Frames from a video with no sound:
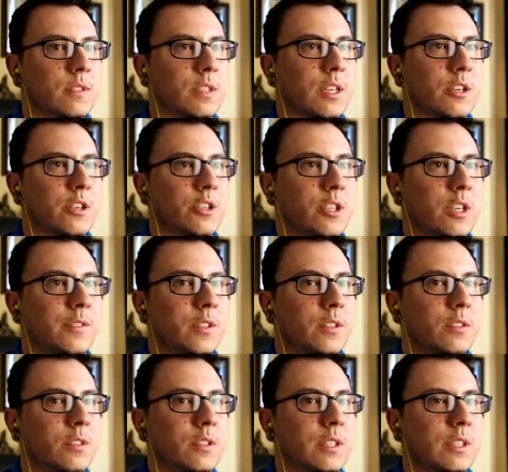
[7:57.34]
Is that a
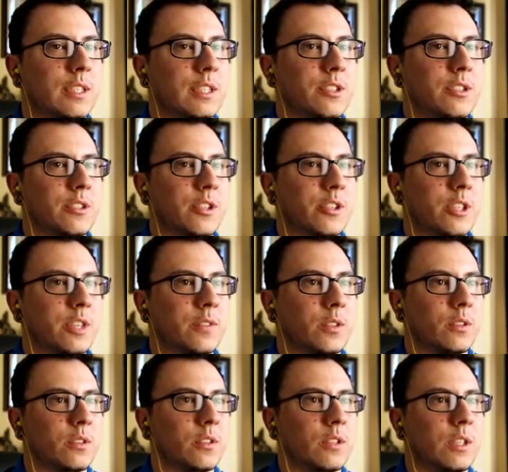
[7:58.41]
shovel? I'd like to use the
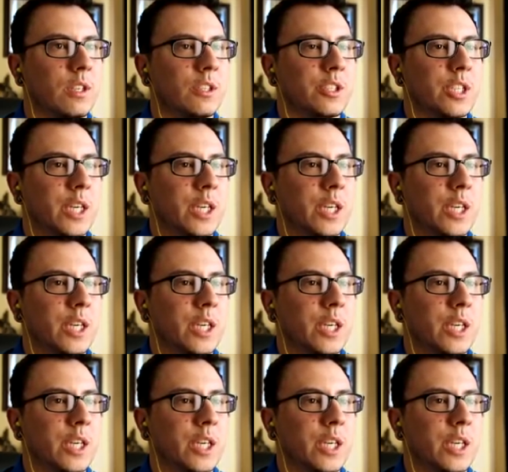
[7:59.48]
shovel.